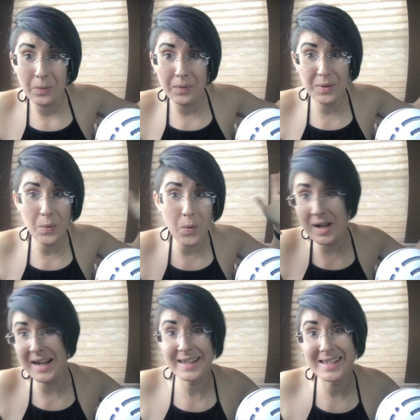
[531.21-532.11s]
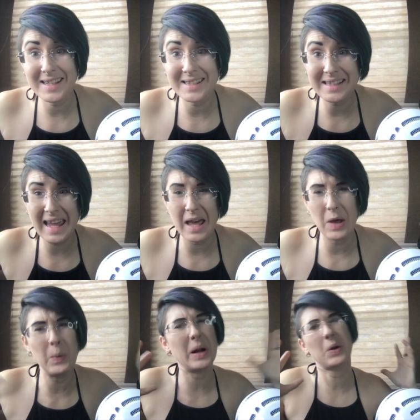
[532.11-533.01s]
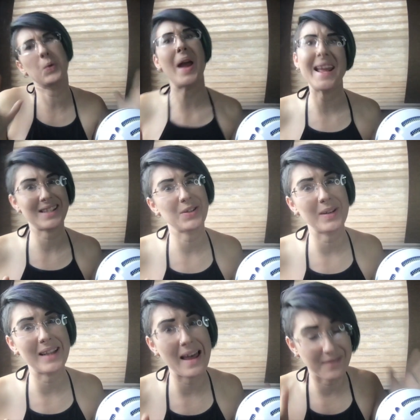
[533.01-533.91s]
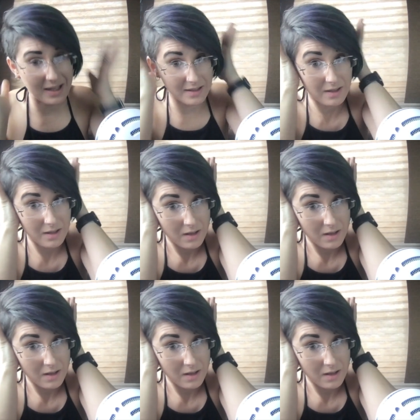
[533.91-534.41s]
With a 1 out of 10 scale, we're cranked to 11.